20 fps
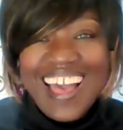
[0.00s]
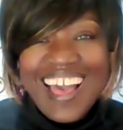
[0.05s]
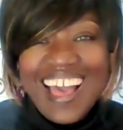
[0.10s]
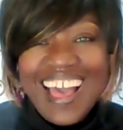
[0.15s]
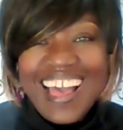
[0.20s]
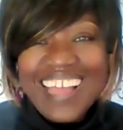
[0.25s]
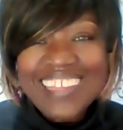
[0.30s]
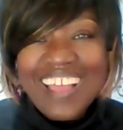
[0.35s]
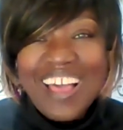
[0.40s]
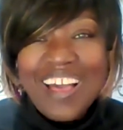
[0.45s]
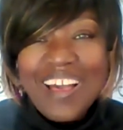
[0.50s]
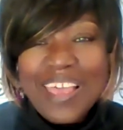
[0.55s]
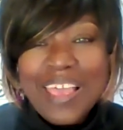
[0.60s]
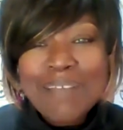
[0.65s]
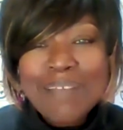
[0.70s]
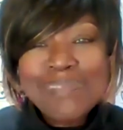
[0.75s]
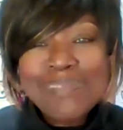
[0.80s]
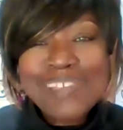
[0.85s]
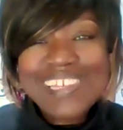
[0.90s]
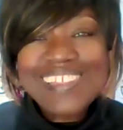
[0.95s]
And I
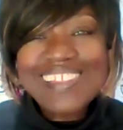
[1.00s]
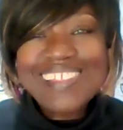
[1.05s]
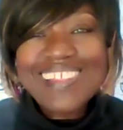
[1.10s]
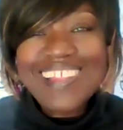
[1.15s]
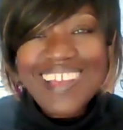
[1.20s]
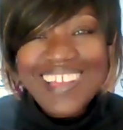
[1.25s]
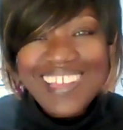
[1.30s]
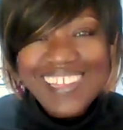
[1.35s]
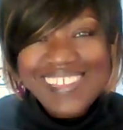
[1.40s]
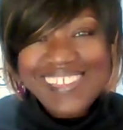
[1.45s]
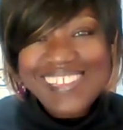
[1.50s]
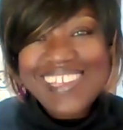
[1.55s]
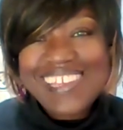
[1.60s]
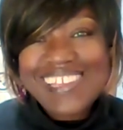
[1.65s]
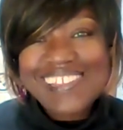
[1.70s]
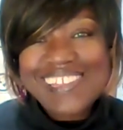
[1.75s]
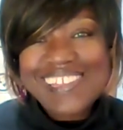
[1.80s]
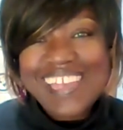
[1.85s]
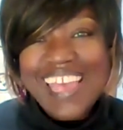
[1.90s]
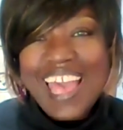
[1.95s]
am
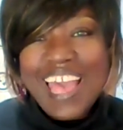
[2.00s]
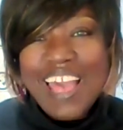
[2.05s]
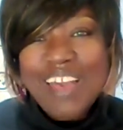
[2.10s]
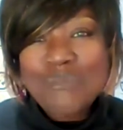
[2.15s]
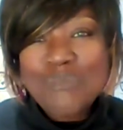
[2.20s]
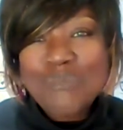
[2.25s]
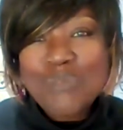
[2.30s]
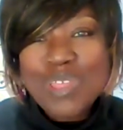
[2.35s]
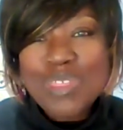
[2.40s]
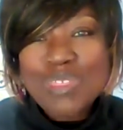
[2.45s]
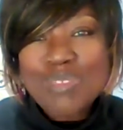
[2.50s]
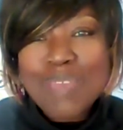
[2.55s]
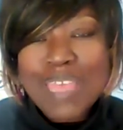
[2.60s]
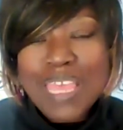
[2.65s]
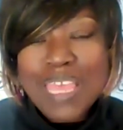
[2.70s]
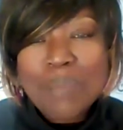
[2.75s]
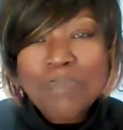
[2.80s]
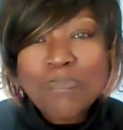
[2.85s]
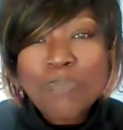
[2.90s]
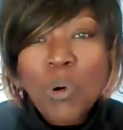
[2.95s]
delighted to have with
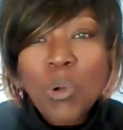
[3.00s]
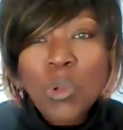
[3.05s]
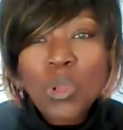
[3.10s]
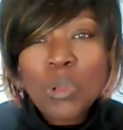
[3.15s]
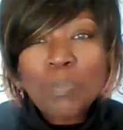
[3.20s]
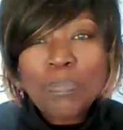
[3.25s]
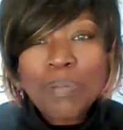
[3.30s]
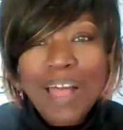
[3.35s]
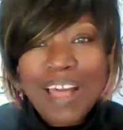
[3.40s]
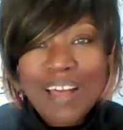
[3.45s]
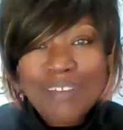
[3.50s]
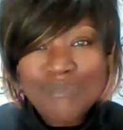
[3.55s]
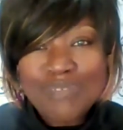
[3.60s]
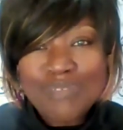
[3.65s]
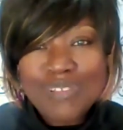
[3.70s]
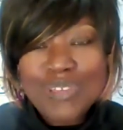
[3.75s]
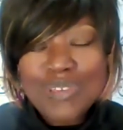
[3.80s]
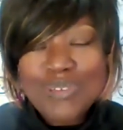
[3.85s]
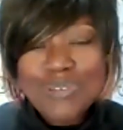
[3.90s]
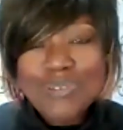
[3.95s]
me Paul
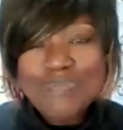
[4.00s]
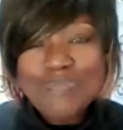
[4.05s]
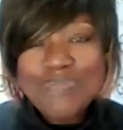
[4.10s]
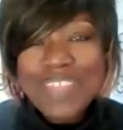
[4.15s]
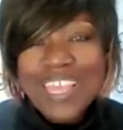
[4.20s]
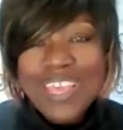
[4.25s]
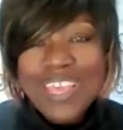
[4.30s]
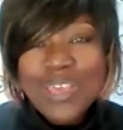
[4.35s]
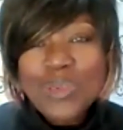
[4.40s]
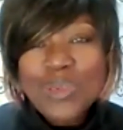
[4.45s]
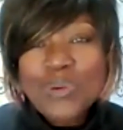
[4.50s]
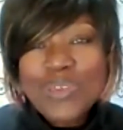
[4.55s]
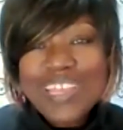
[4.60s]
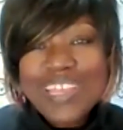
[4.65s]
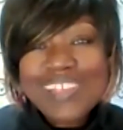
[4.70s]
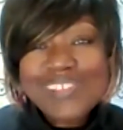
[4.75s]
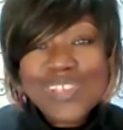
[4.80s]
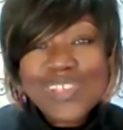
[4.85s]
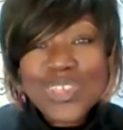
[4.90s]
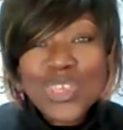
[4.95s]
Pavlou, who
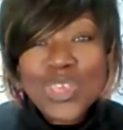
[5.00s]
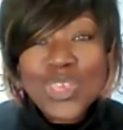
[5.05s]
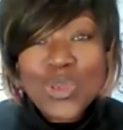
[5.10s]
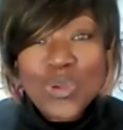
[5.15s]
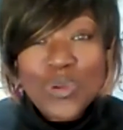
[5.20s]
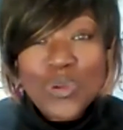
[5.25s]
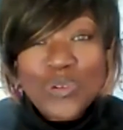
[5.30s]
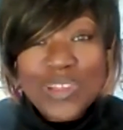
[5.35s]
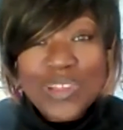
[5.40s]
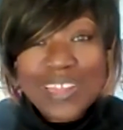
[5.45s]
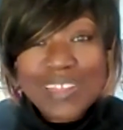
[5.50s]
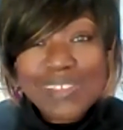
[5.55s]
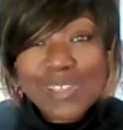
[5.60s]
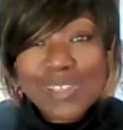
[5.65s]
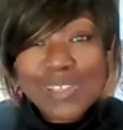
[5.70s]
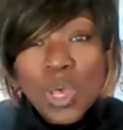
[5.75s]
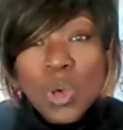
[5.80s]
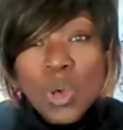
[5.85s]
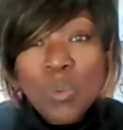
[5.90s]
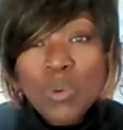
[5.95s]
is a curate
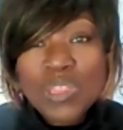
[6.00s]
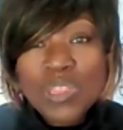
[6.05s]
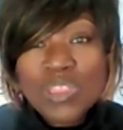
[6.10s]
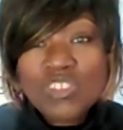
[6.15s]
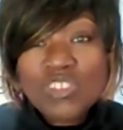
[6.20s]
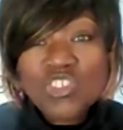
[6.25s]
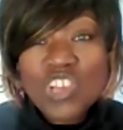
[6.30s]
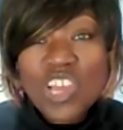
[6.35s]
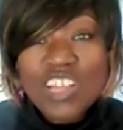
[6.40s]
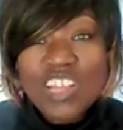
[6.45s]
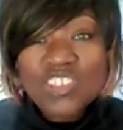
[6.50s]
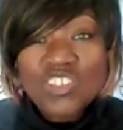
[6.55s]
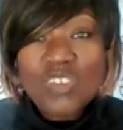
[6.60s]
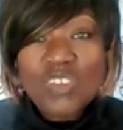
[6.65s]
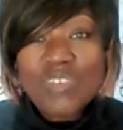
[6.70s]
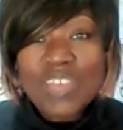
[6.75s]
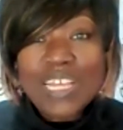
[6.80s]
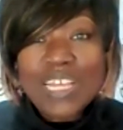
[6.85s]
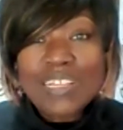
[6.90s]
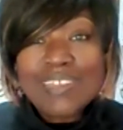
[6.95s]
with the Church
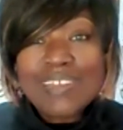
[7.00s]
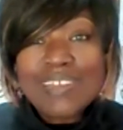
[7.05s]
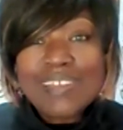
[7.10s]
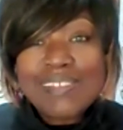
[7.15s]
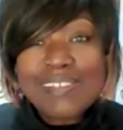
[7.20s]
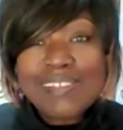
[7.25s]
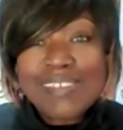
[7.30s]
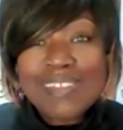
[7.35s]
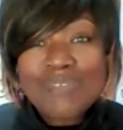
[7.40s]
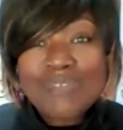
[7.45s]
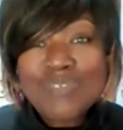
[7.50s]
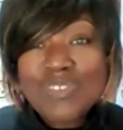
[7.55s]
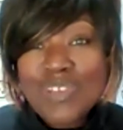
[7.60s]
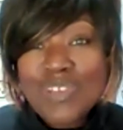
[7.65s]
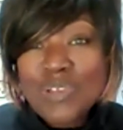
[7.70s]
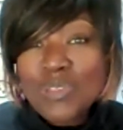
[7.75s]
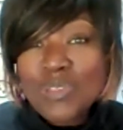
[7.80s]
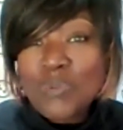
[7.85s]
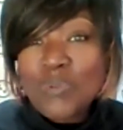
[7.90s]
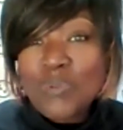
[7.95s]
of England. And if you
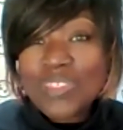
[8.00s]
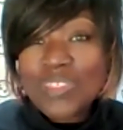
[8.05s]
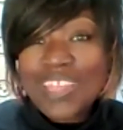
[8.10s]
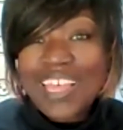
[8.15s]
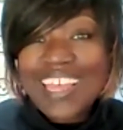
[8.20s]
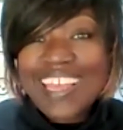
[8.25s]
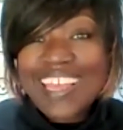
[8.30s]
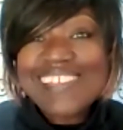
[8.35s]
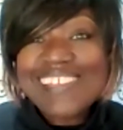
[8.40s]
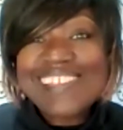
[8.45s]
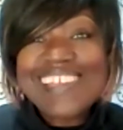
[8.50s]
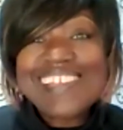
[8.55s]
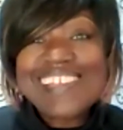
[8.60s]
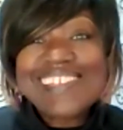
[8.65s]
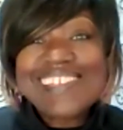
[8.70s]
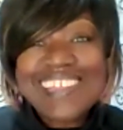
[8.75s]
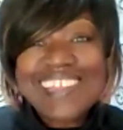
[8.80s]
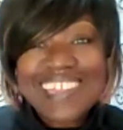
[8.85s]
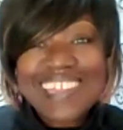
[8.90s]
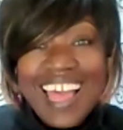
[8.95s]
don't know what that is,
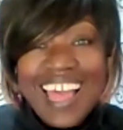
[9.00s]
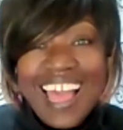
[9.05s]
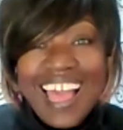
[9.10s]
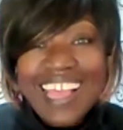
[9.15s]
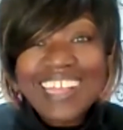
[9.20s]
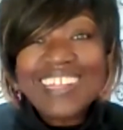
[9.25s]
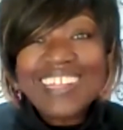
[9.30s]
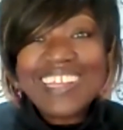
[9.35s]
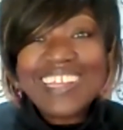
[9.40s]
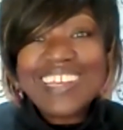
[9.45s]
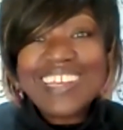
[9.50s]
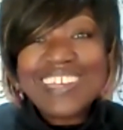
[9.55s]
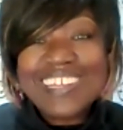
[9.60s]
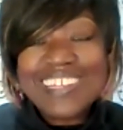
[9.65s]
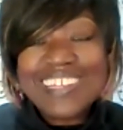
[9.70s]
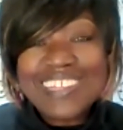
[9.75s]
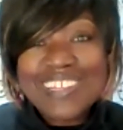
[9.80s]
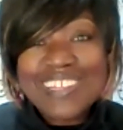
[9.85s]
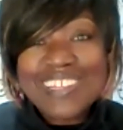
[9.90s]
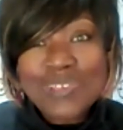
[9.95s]
it's an
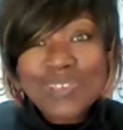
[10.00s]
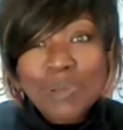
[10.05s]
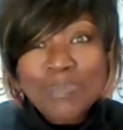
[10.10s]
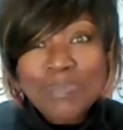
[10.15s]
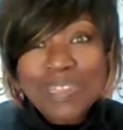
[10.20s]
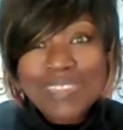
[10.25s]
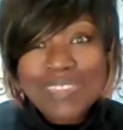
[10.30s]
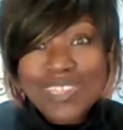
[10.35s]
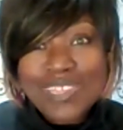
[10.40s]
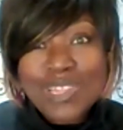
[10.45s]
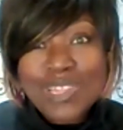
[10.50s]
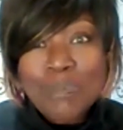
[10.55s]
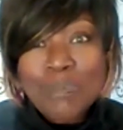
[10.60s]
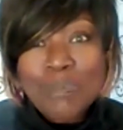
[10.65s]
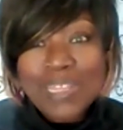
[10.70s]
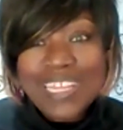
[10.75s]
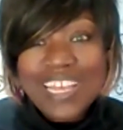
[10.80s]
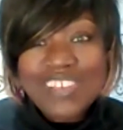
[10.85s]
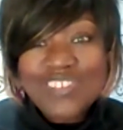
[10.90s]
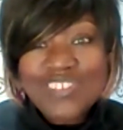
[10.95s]
Anglican
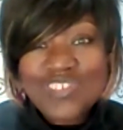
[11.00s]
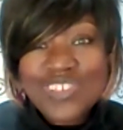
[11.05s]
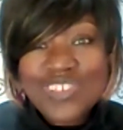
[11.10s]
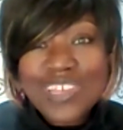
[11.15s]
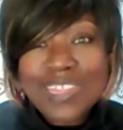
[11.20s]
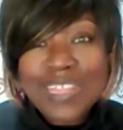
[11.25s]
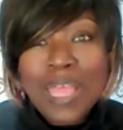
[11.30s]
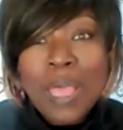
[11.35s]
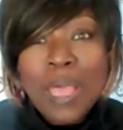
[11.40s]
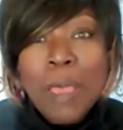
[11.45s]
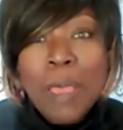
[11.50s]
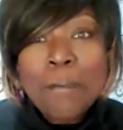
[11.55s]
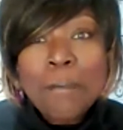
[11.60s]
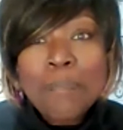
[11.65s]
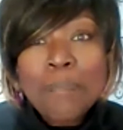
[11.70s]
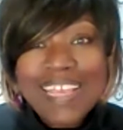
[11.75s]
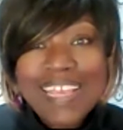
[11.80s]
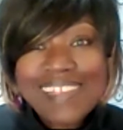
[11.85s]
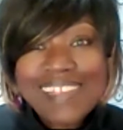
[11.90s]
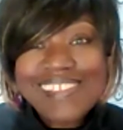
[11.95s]
denomination
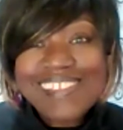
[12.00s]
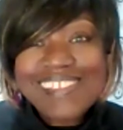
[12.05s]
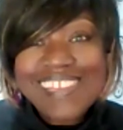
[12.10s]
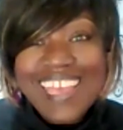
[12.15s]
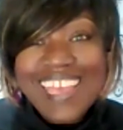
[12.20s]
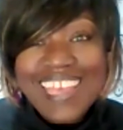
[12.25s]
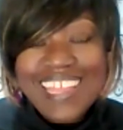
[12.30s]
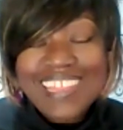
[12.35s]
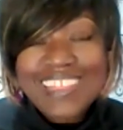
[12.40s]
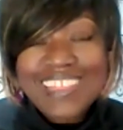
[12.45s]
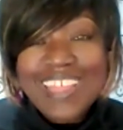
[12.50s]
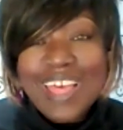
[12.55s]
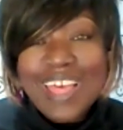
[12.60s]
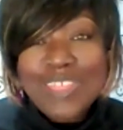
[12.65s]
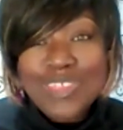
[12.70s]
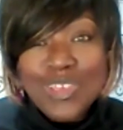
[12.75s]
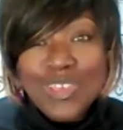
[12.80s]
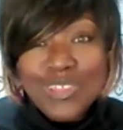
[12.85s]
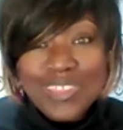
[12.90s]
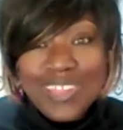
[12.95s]
based in
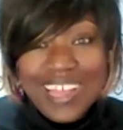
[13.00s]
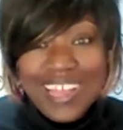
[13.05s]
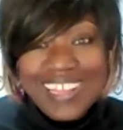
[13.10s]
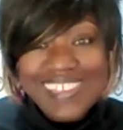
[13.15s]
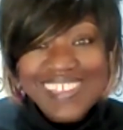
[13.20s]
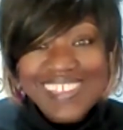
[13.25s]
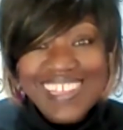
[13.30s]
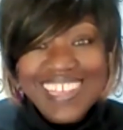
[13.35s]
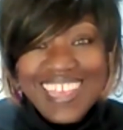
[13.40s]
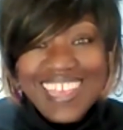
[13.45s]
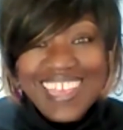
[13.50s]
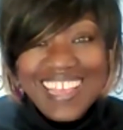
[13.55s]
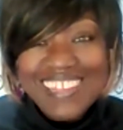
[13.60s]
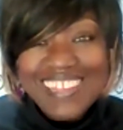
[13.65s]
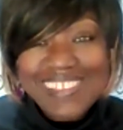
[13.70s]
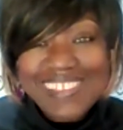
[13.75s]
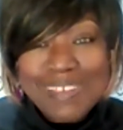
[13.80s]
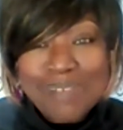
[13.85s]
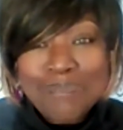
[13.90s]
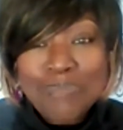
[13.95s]
the United
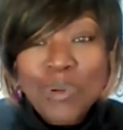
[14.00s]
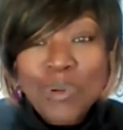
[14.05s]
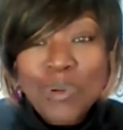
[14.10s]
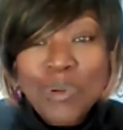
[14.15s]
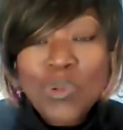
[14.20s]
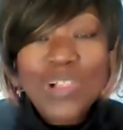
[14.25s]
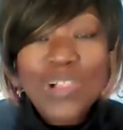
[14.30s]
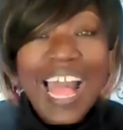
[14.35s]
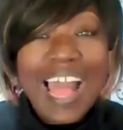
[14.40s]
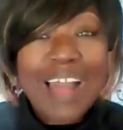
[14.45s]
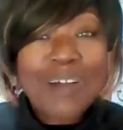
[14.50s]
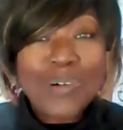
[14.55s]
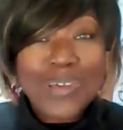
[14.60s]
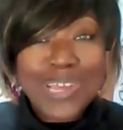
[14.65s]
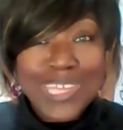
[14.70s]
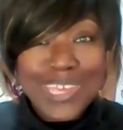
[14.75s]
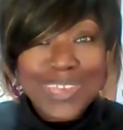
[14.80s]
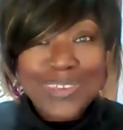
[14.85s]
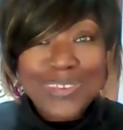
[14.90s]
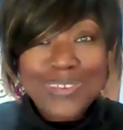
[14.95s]
Kingdom. Paul, how are
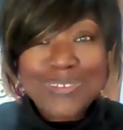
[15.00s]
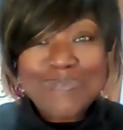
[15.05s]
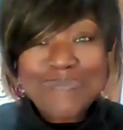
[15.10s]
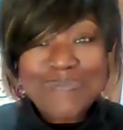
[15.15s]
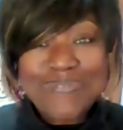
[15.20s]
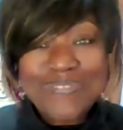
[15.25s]
you?